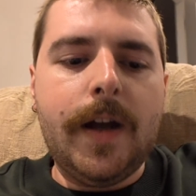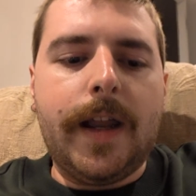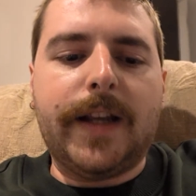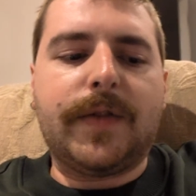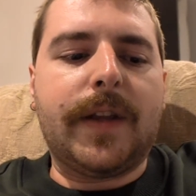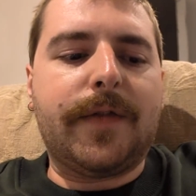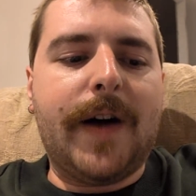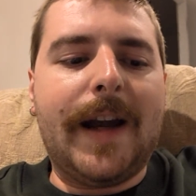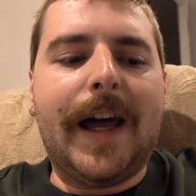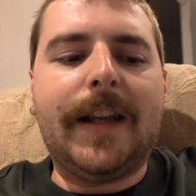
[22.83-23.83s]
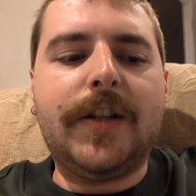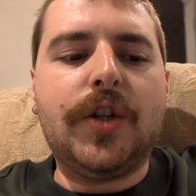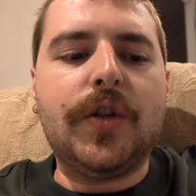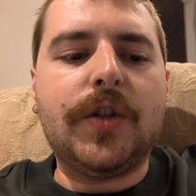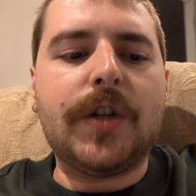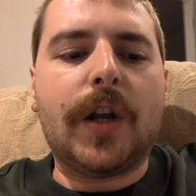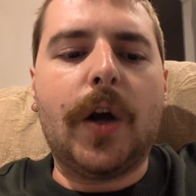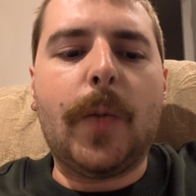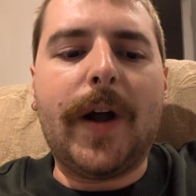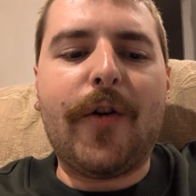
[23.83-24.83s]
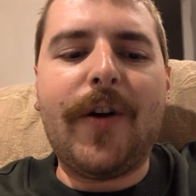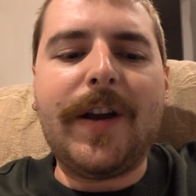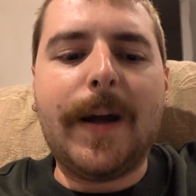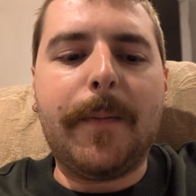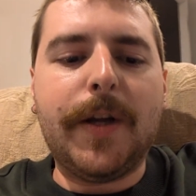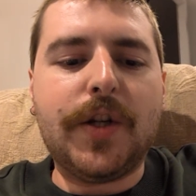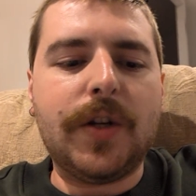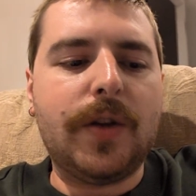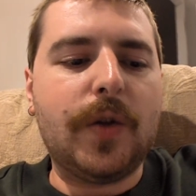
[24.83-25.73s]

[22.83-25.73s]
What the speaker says: And as for that fine adage used as a cloak by greed and ambition,